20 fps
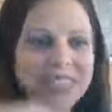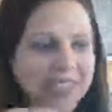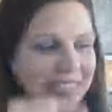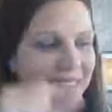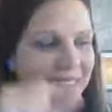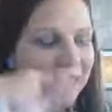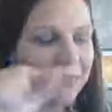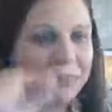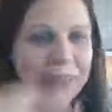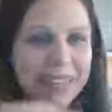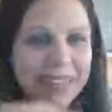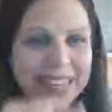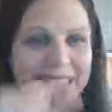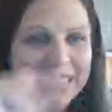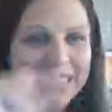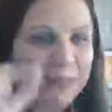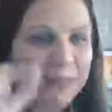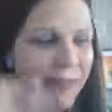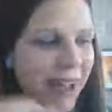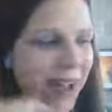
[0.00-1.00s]
little bitty
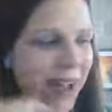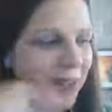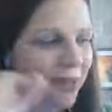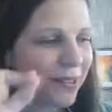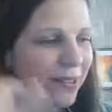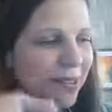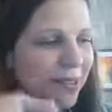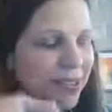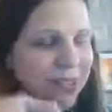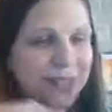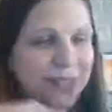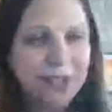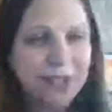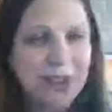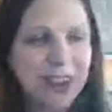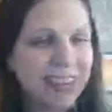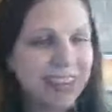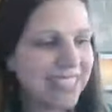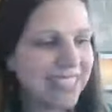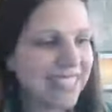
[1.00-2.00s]
spirals
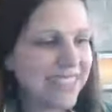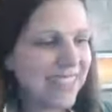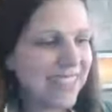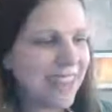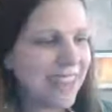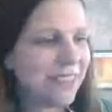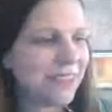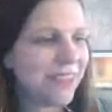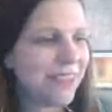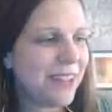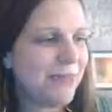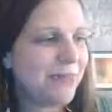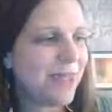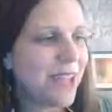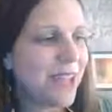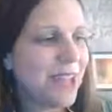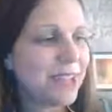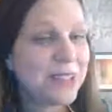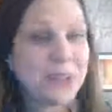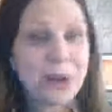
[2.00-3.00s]
drawn inside of it.
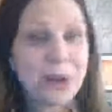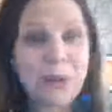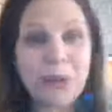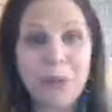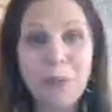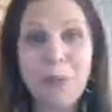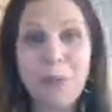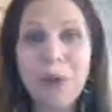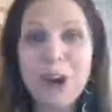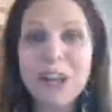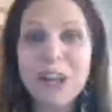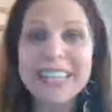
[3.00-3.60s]
So the word